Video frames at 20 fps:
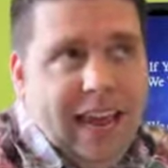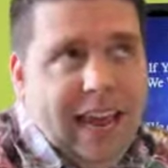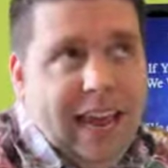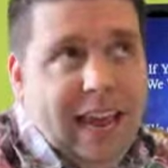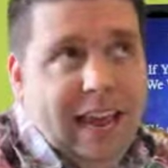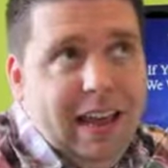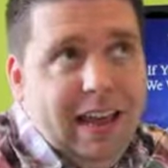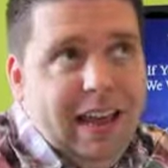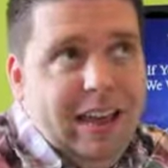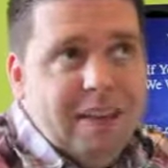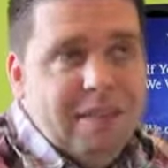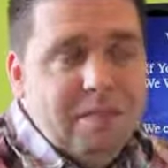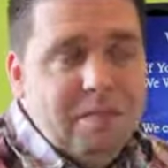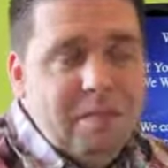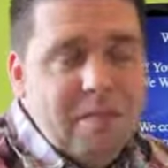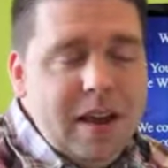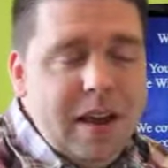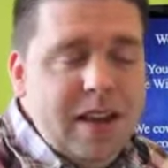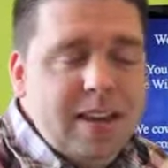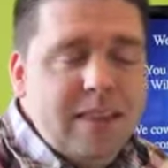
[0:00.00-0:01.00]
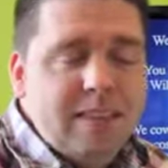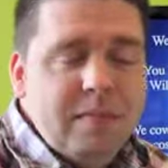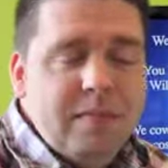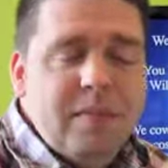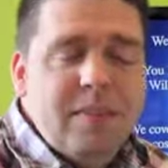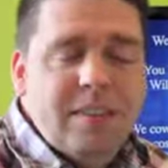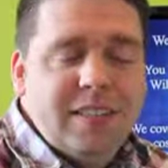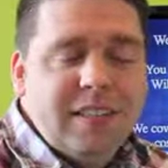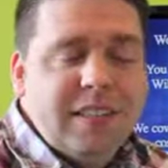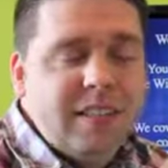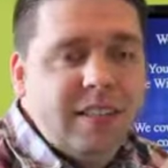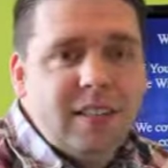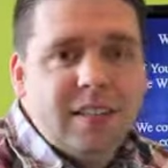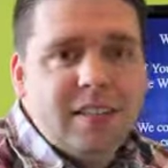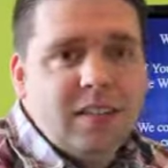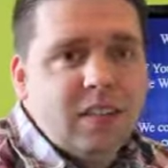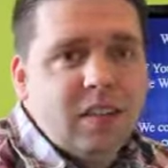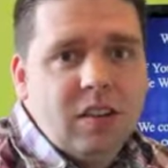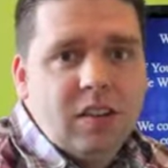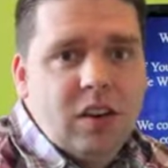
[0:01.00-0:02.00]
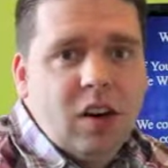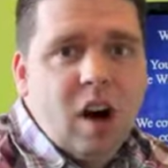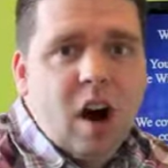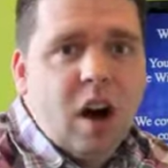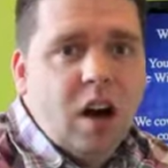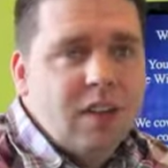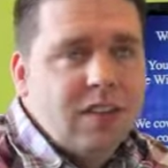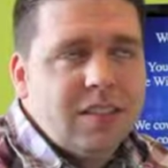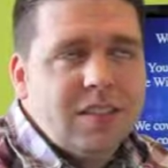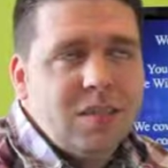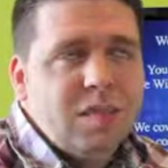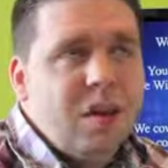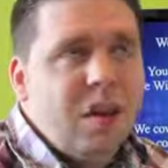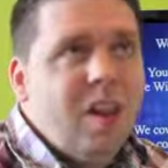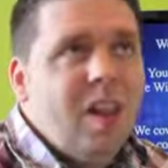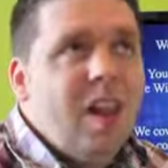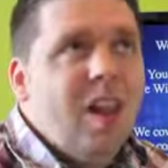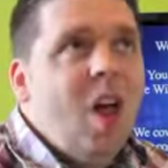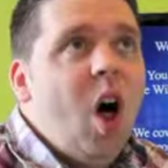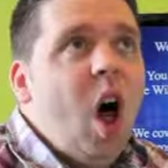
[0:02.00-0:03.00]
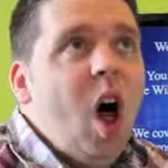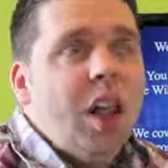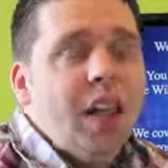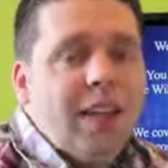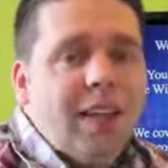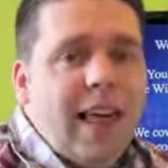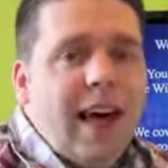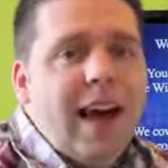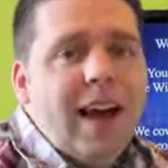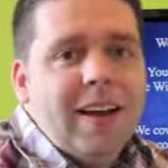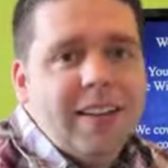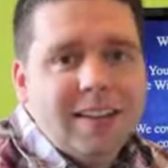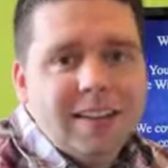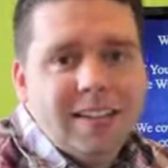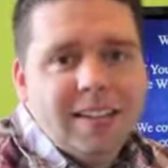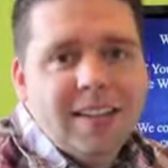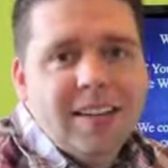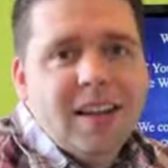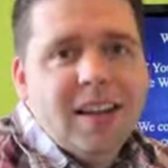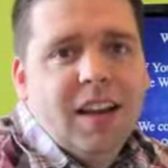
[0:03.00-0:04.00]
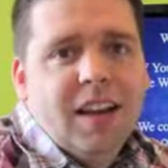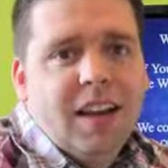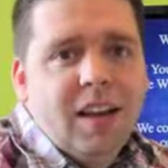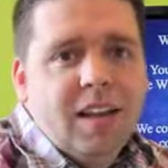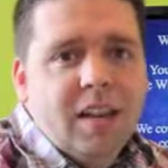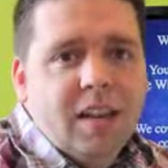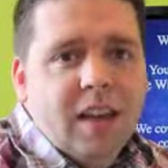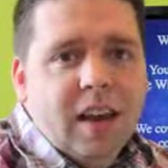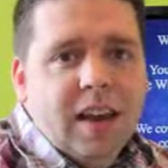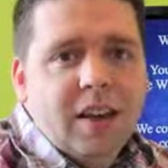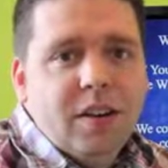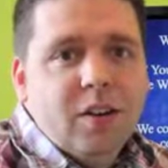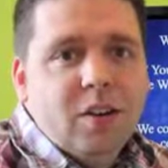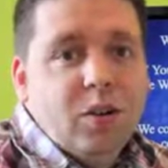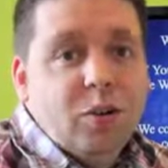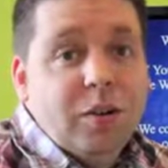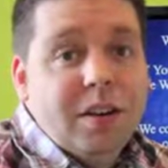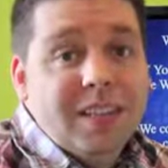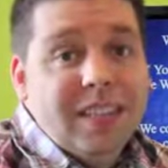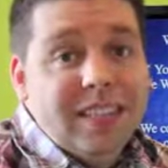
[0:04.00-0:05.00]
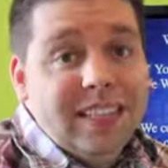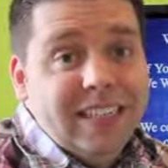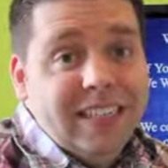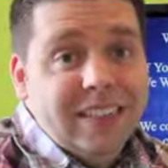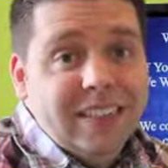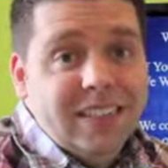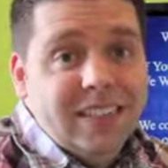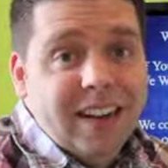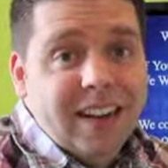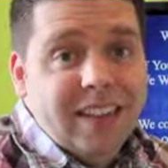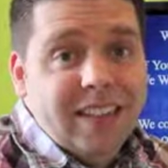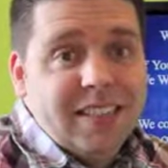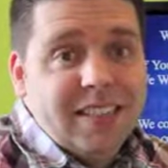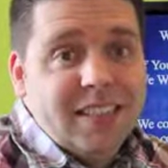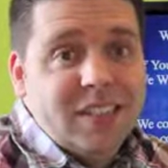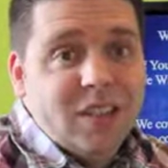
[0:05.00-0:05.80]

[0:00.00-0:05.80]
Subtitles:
and make them see that it's going to cost them a lot less than doing deal sites.